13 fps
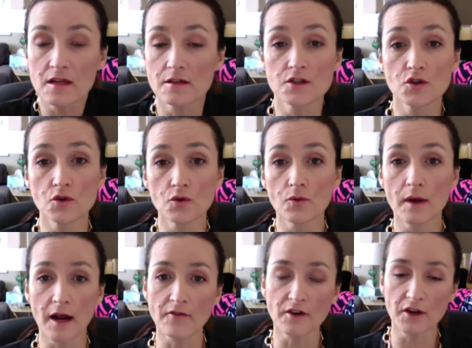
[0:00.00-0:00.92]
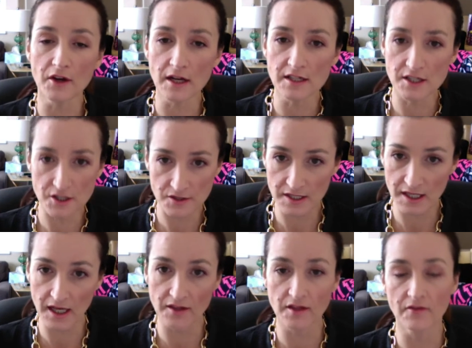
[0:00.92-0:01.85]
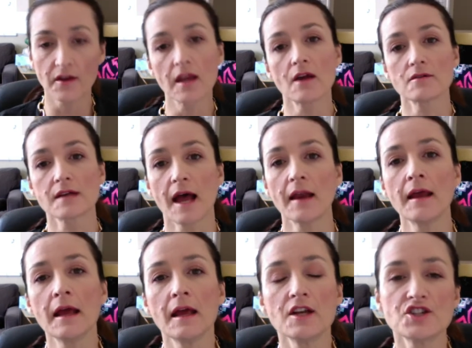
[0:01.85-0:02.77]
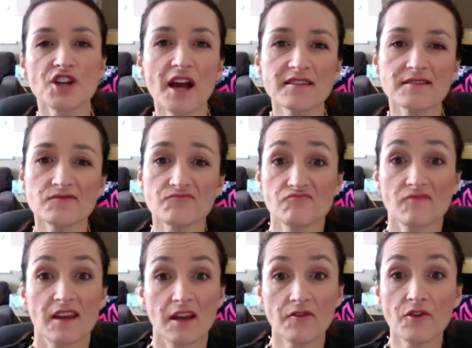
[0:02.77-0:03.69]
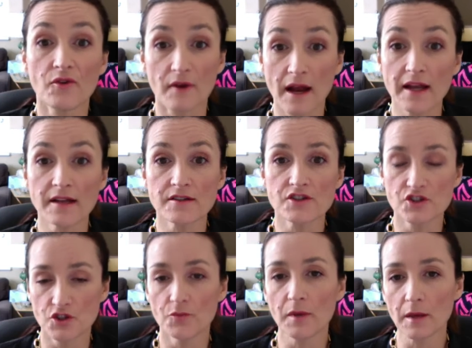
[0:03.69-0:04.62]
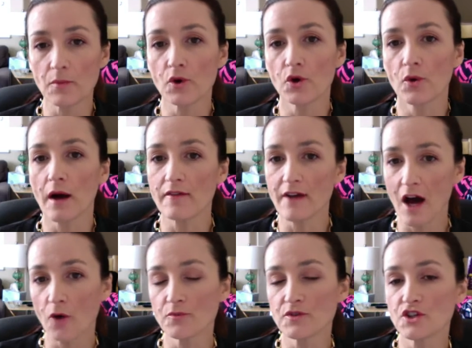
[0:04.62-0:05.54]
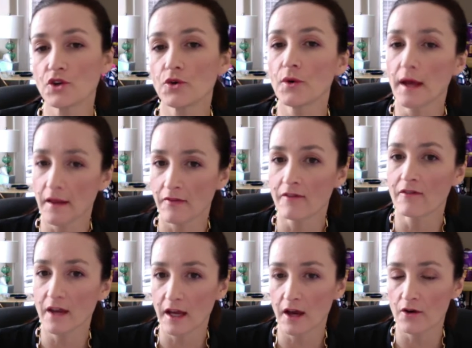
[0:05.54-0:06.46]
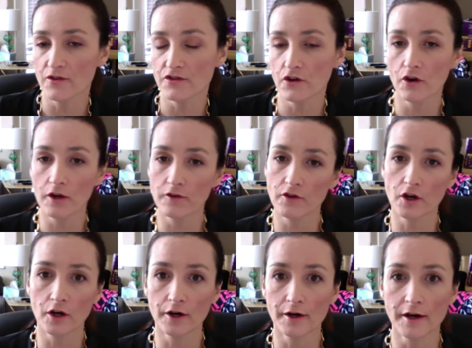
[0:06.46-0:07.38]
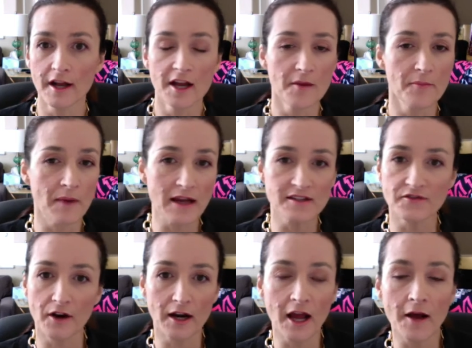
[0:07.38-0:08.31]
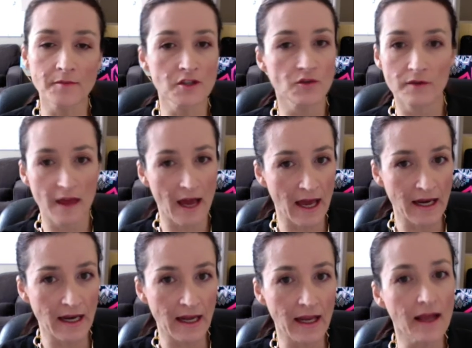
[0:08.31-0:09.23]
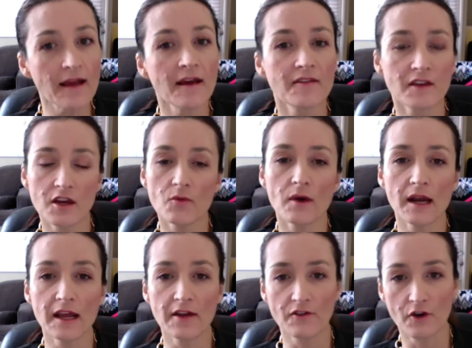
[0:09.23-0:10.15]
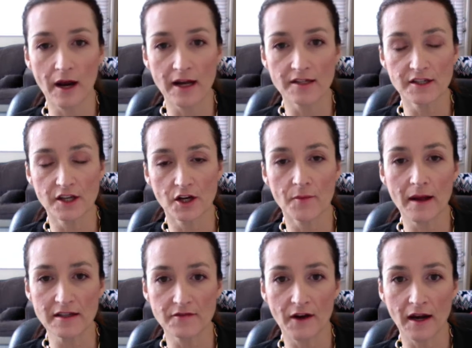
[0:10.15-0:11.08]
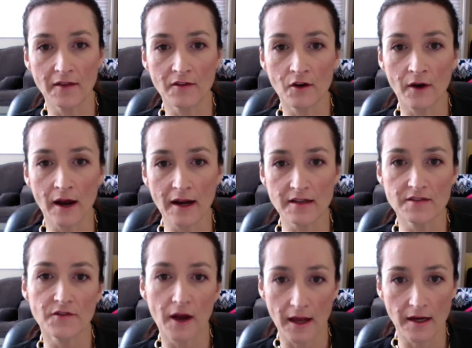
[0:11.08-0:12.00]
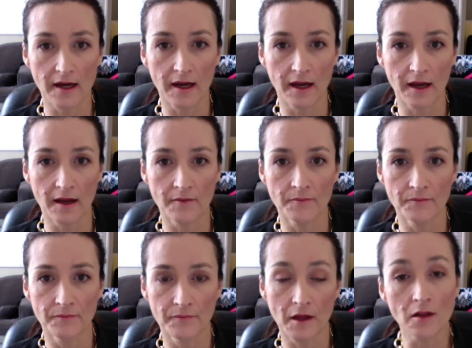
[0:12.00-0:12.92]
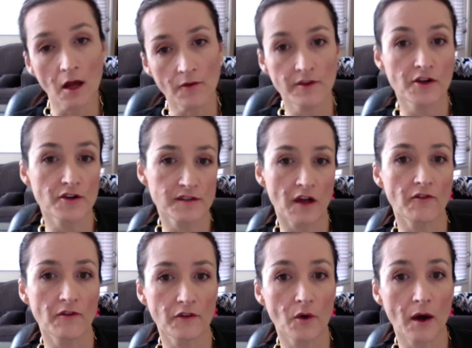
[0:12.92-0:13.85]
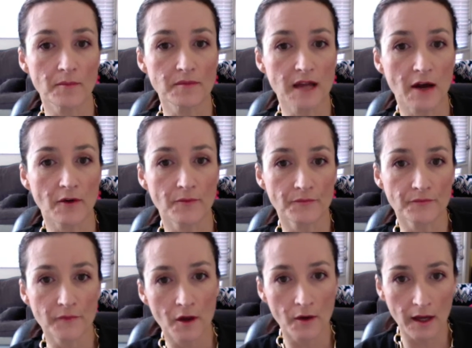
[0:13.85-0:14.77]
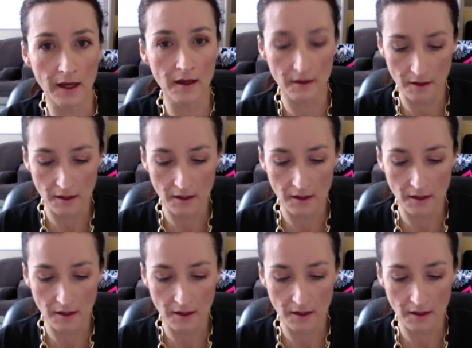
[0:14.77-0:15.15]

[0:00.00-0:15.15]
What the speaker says: do whatever you need to do to get the video done. Just give credit to people who have helped you in the video. So if your best friend helped you with editing, then you want to give credit to your best friend in the credits for editing, along with yourself if you helped out, okay?